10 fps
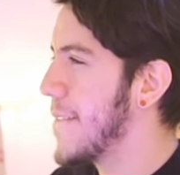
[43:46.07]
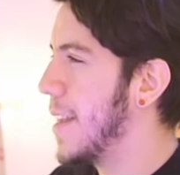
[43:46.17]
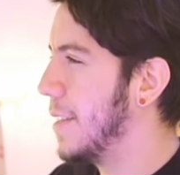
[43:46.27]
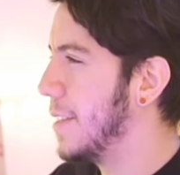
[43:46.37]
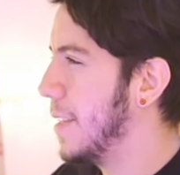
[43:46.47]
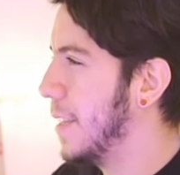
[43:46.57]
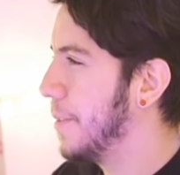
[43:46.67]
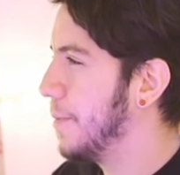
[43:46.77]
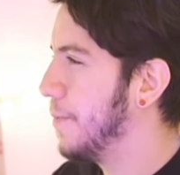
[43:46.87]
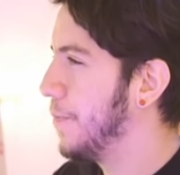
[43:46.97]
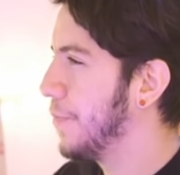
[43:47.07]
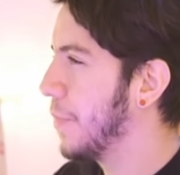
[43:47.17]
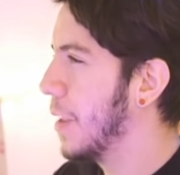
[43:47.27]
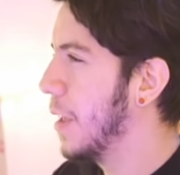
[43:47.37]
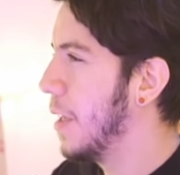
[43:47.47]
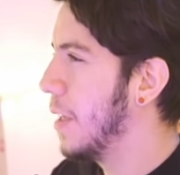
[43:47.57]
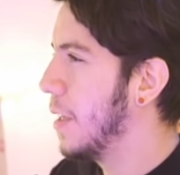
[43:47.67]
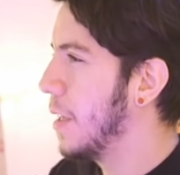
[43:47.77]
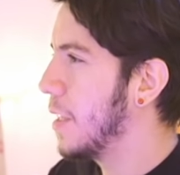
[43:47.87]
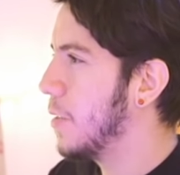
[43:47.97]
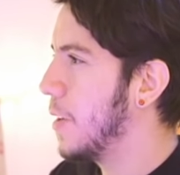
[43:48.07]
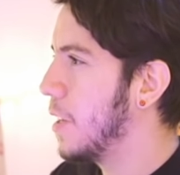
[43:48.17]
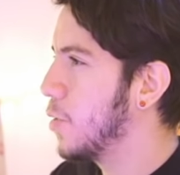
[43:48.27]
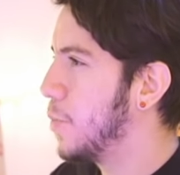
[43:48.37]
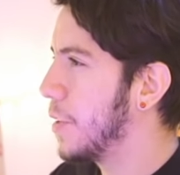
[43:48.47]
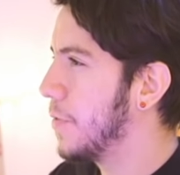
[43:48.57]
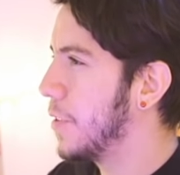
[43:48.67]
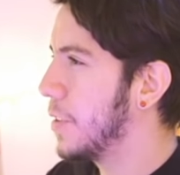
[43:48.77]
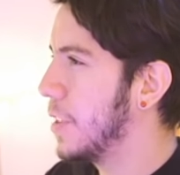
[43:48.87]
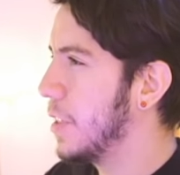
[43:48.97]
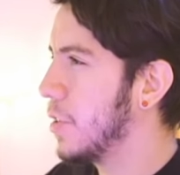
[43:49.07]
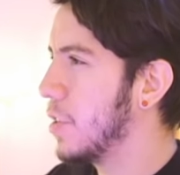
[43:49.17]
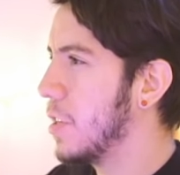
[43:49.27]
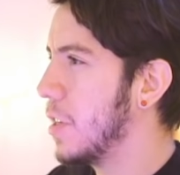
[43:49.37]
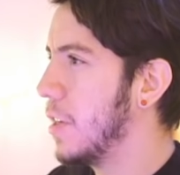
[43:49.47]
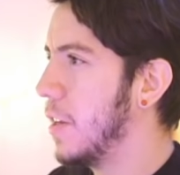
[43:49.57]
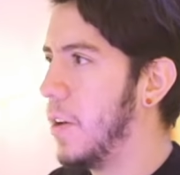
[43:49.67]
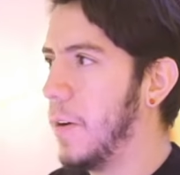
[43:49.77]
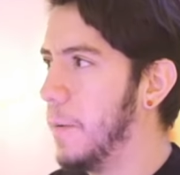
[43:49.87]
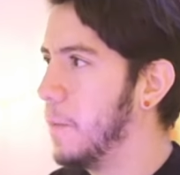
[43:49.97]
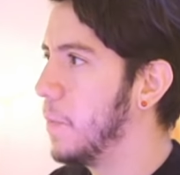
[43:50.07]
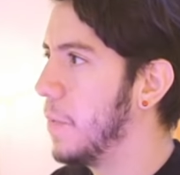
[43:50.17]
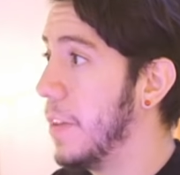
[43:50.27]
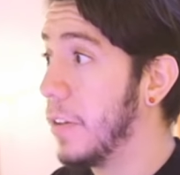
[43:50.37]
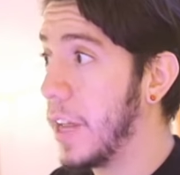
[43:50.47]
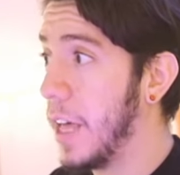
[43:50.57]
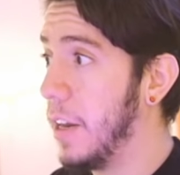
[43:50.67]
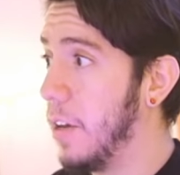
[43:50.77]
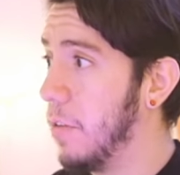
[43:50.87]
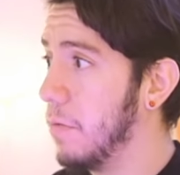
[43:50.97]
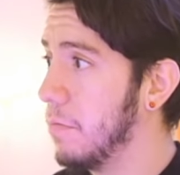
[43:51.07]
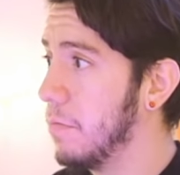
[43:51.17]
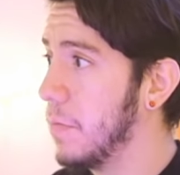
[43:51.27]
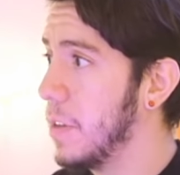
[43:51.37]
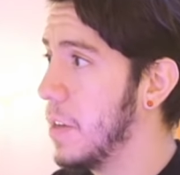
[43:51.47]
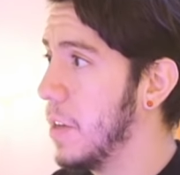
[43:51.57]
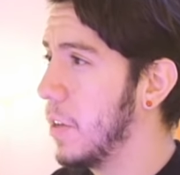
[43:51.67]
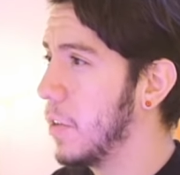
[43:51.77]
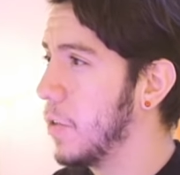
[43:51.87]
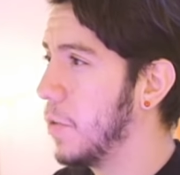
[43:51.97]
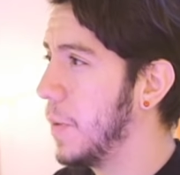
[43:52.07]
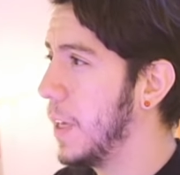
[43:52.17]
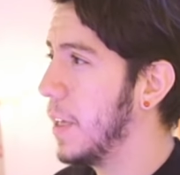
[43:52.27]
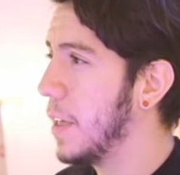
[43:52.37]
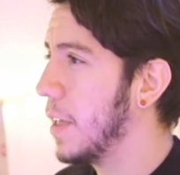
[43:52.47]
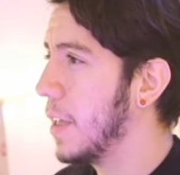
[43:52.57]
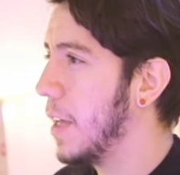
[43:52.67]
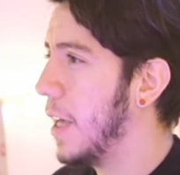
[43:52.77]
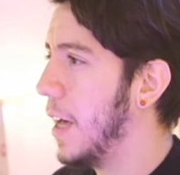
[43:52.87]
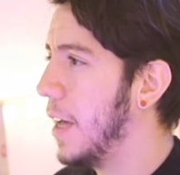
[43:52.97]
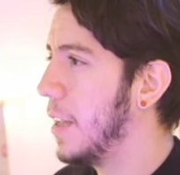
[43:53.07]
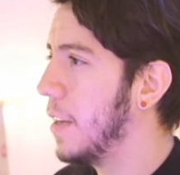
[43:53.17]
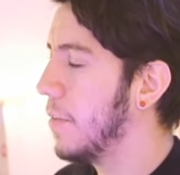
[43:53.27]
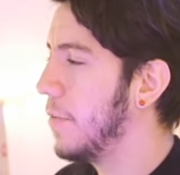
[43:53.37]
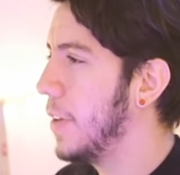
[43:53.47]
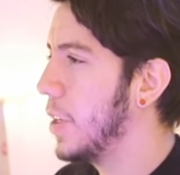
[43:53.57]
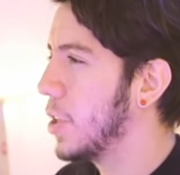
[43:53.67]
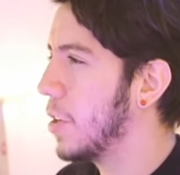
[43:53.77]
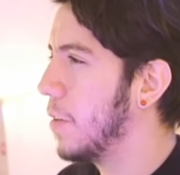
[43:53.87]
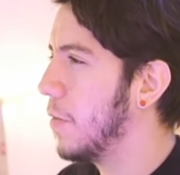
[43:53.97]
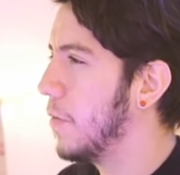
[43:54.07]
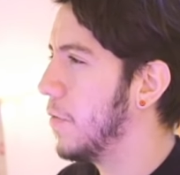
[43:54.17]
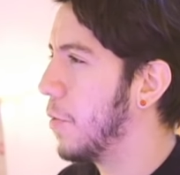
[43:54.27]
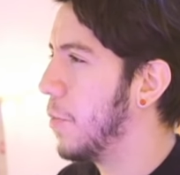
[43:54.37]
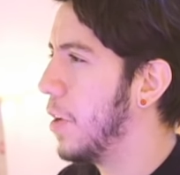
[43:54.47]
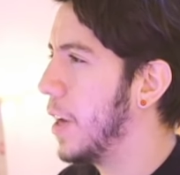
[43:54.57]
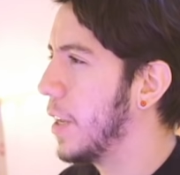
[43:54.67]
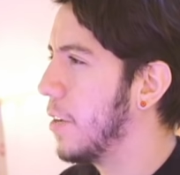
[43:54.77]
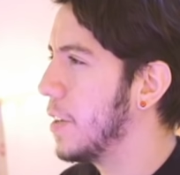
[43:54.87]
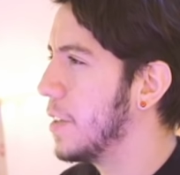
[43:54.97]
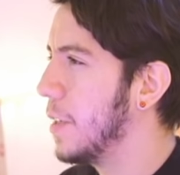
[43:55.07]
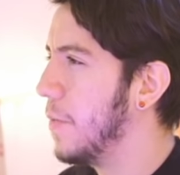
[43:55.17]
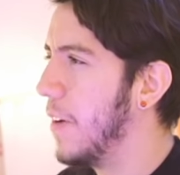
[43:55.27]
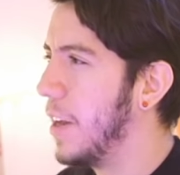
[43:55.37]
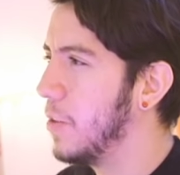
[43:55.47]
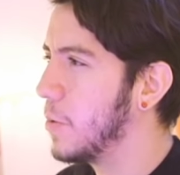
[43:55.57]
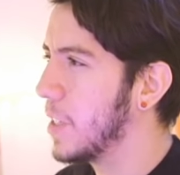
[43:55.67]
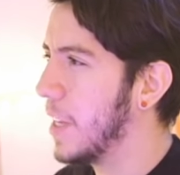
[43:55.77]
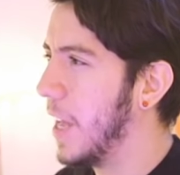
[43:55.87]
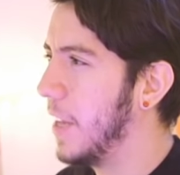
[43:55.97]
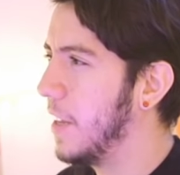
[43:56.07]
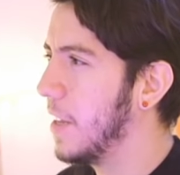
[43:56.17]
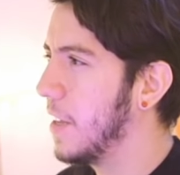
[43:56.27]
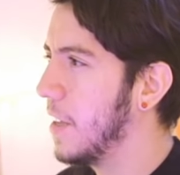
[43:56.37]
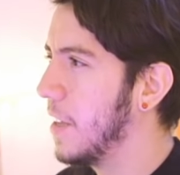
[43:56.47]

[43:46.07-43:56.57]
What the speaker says: Let's see. Is better support for 6? No, not that I know. Could we add feature for more accuracy in value sliding?